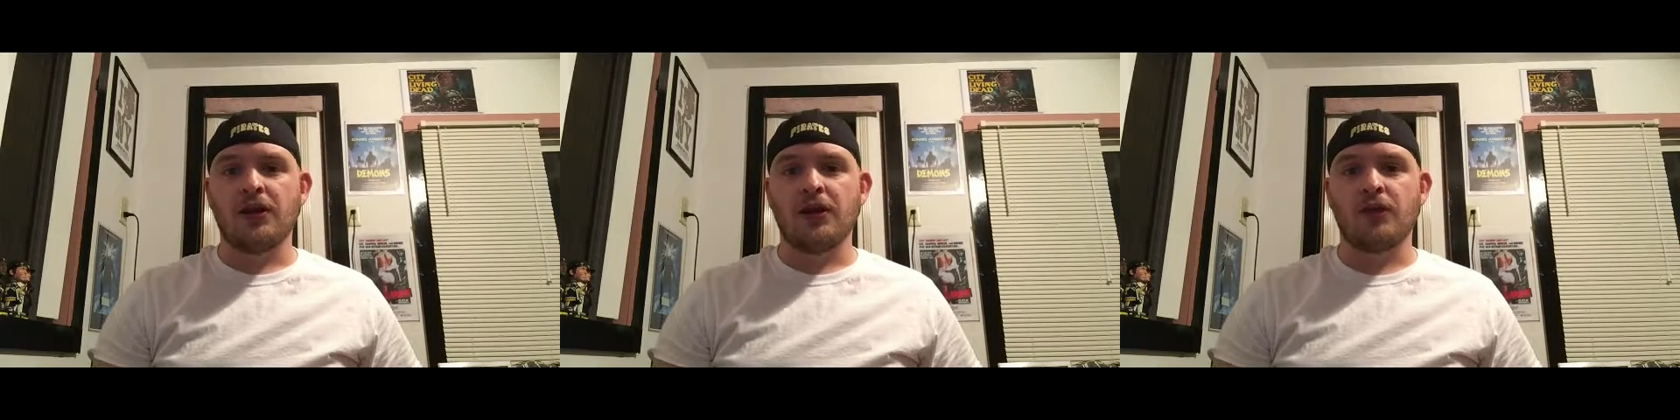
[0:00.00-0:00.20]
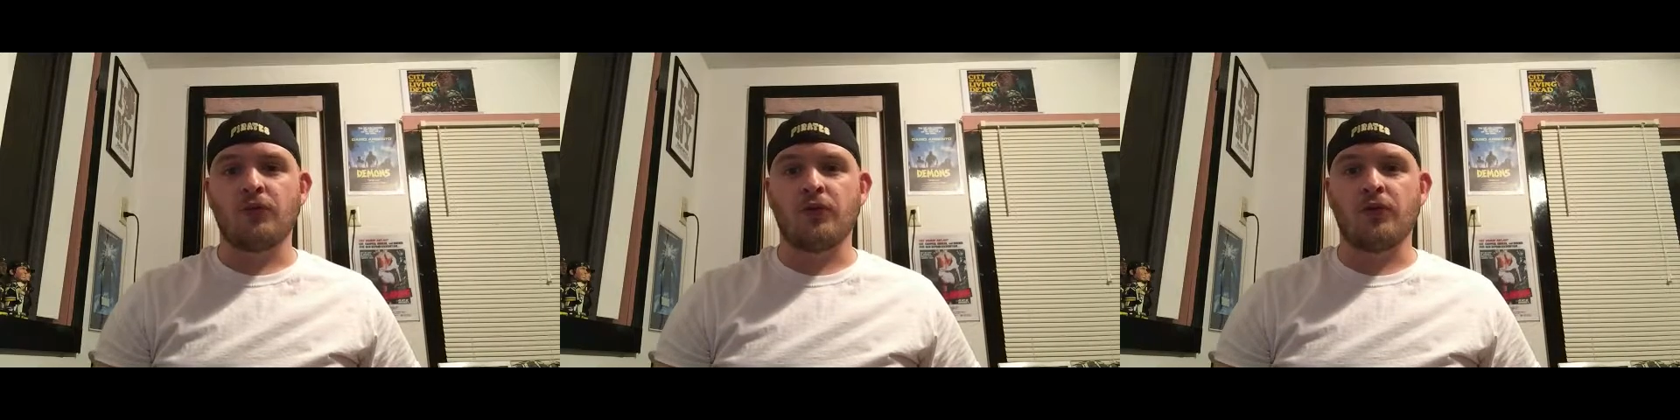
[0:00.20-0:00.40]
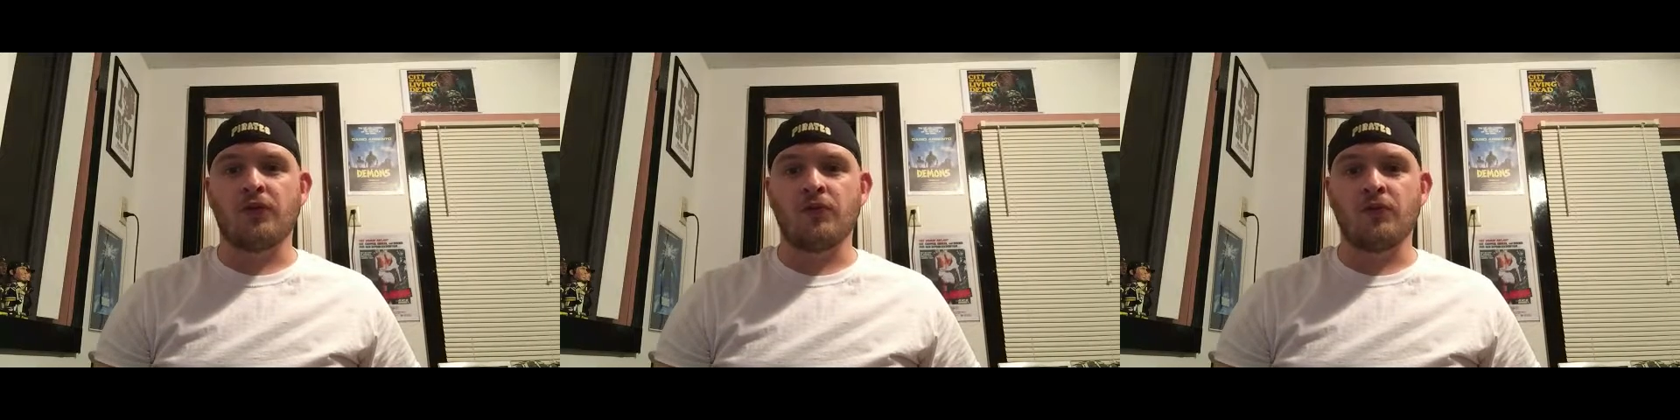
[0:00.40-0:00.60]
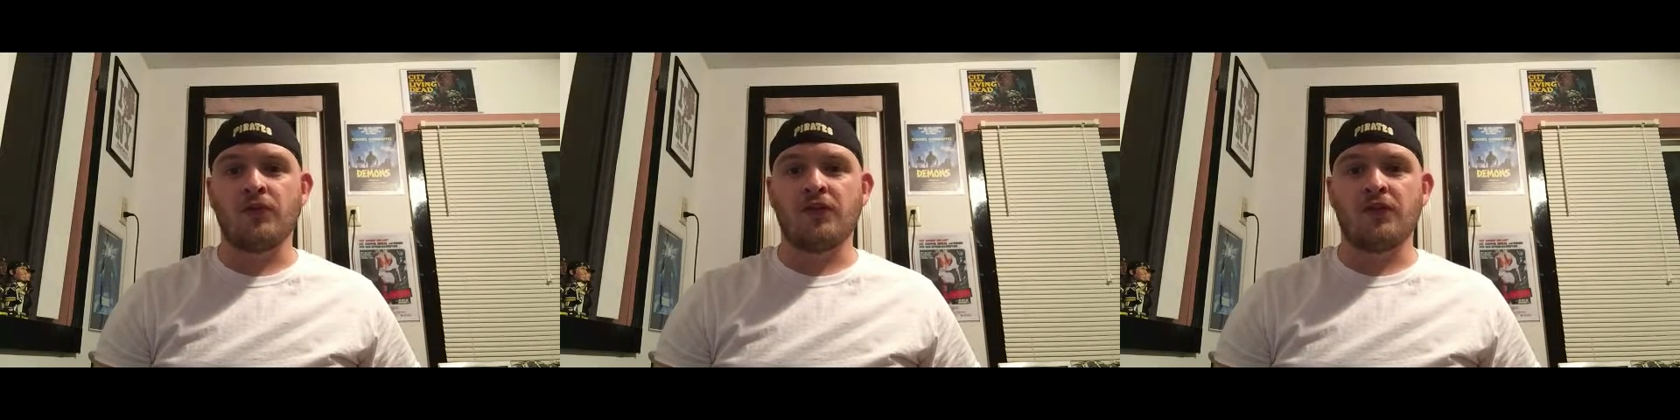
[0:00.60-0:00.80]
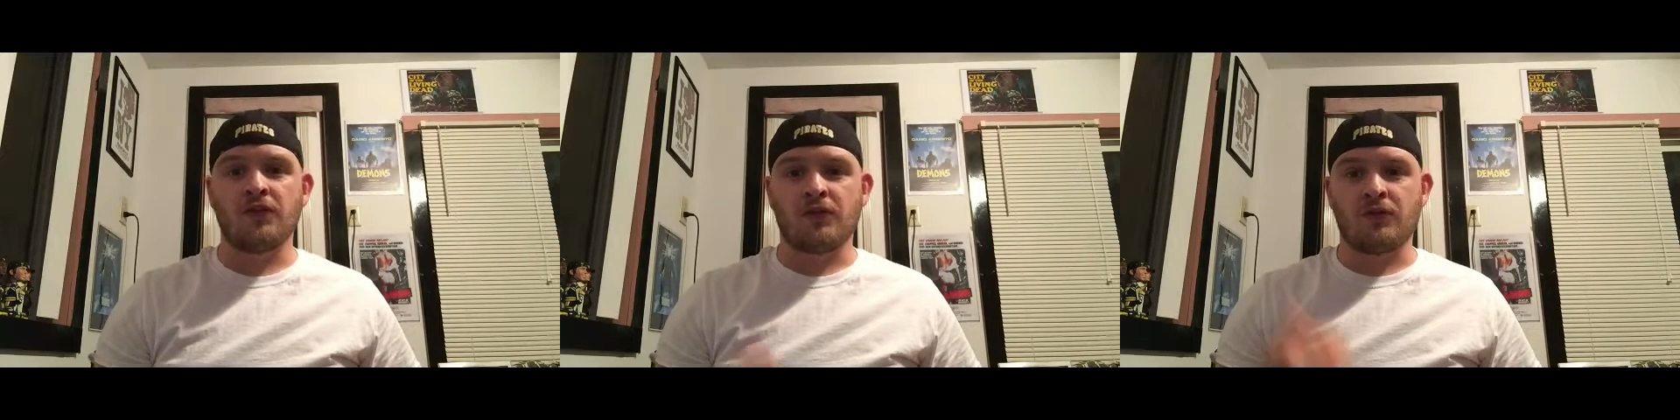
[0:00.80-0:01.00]
It's one of those
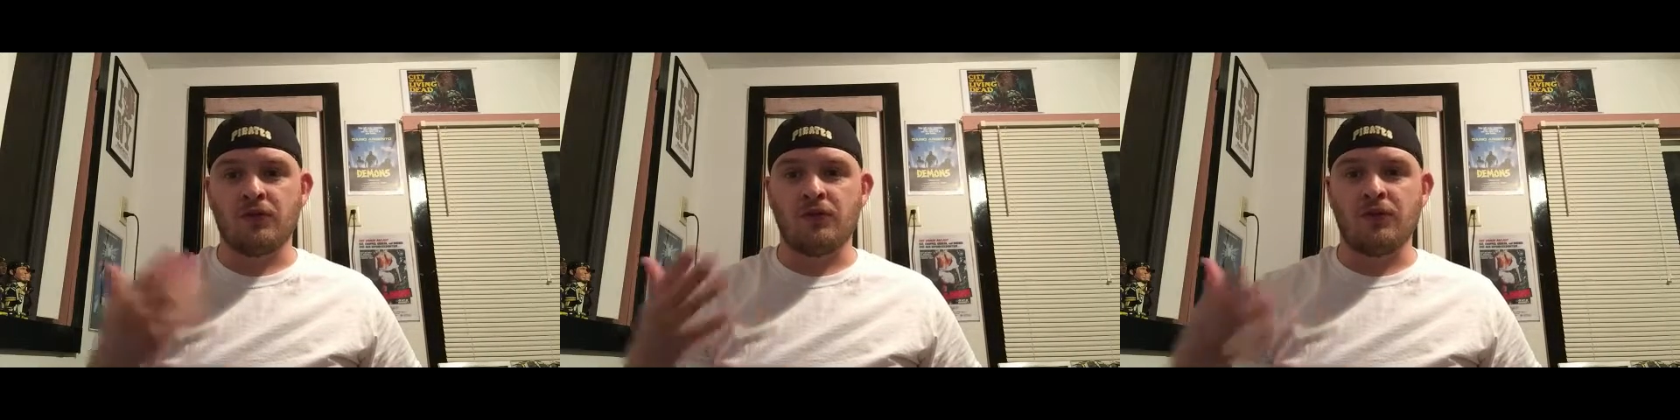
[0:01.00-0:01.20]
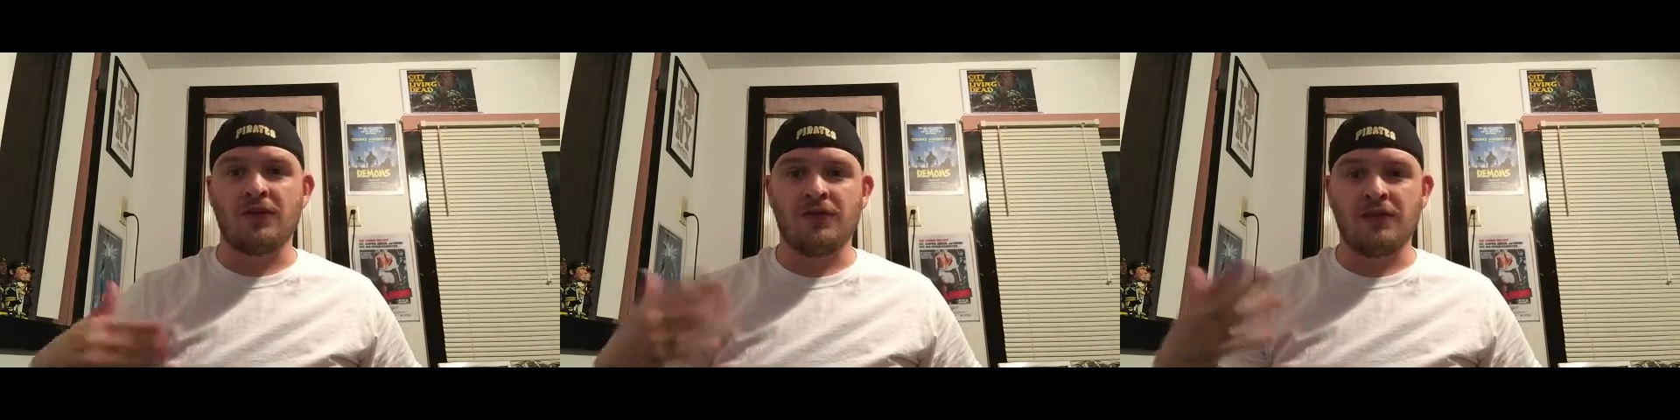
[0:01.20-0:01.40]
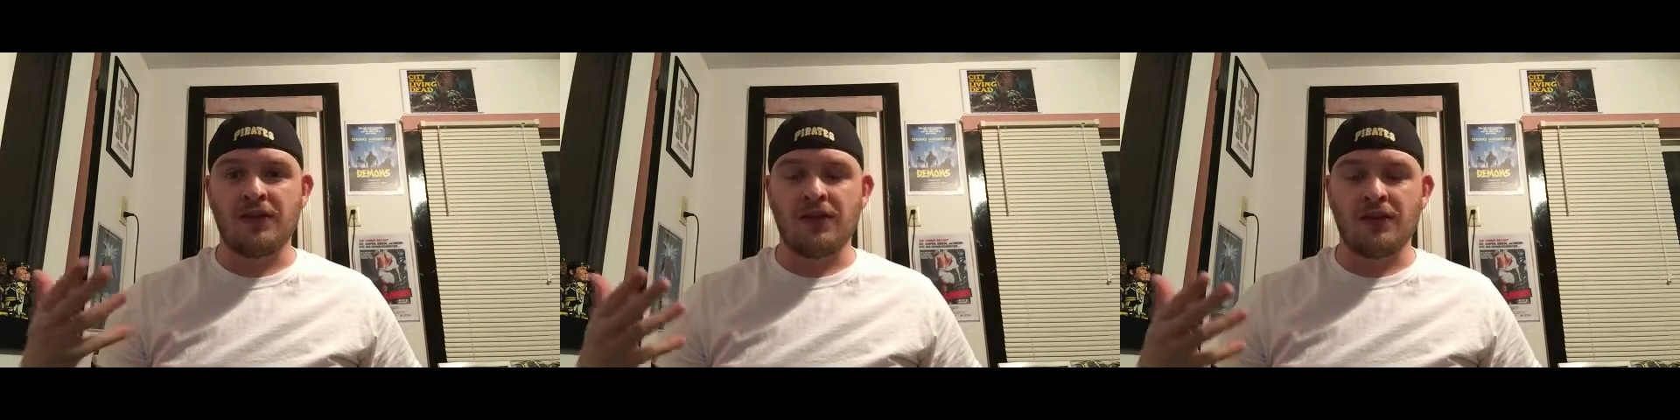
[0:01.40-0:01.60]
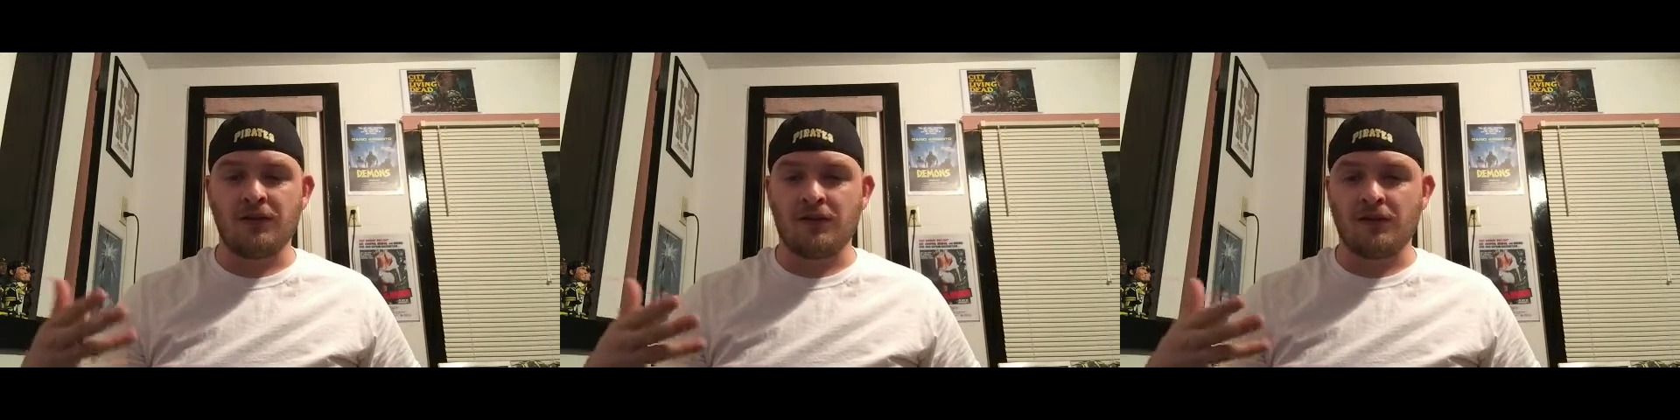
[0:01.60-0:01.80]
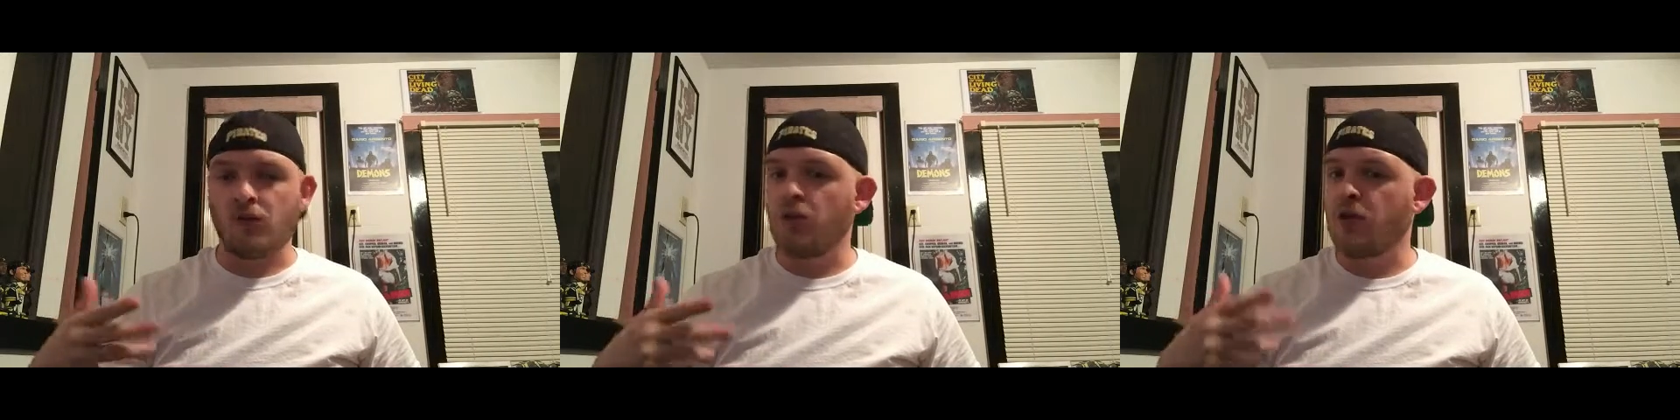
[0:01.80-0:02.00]
movies that could be
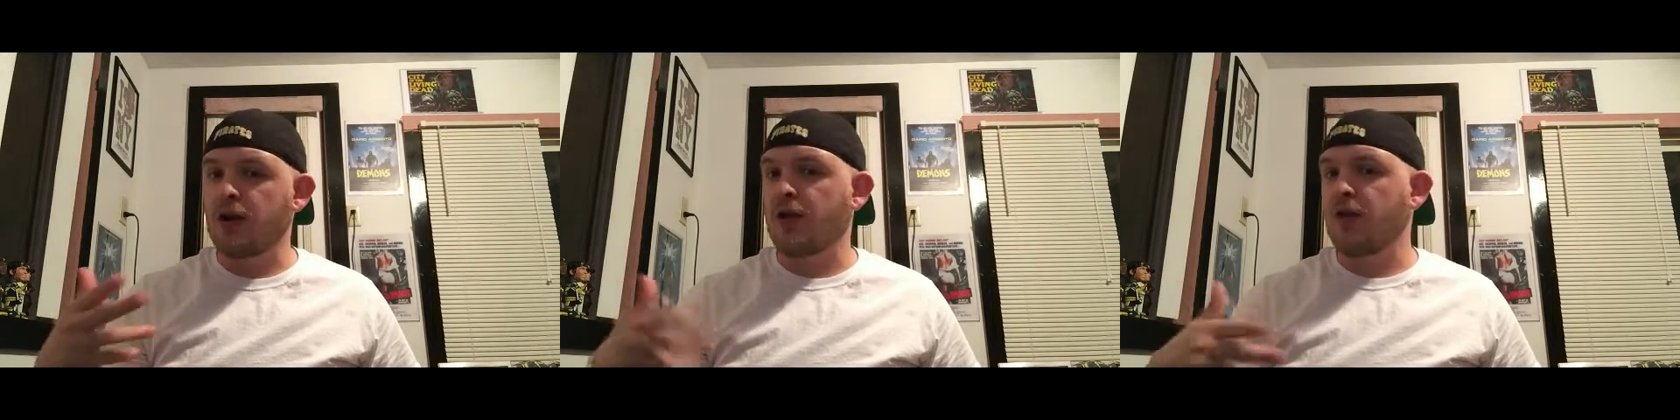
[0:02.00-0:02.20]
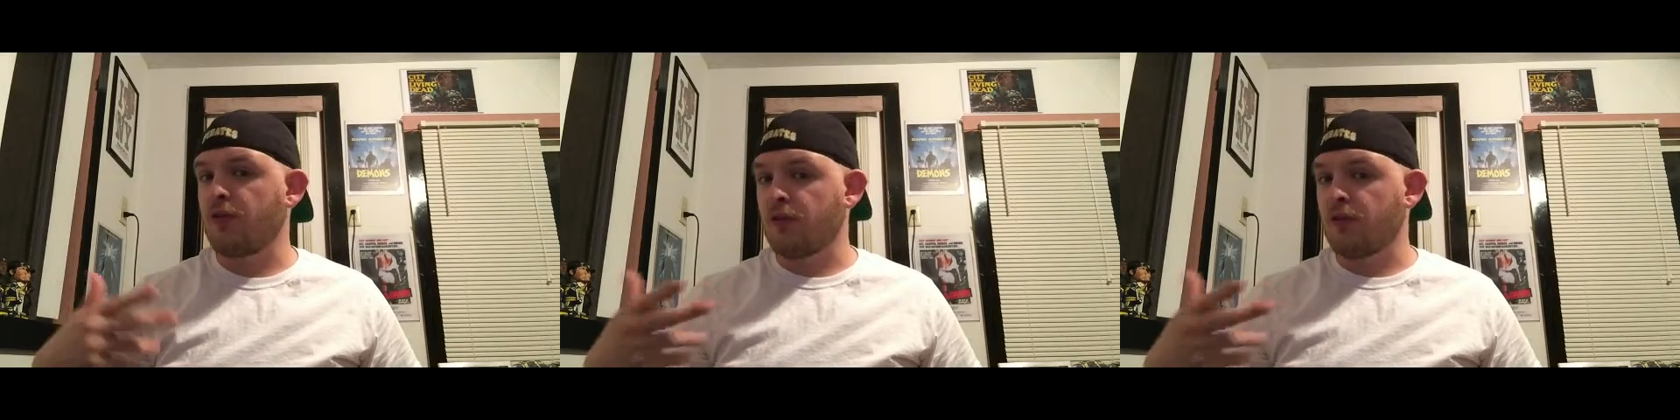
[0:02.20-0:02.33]
seen 20,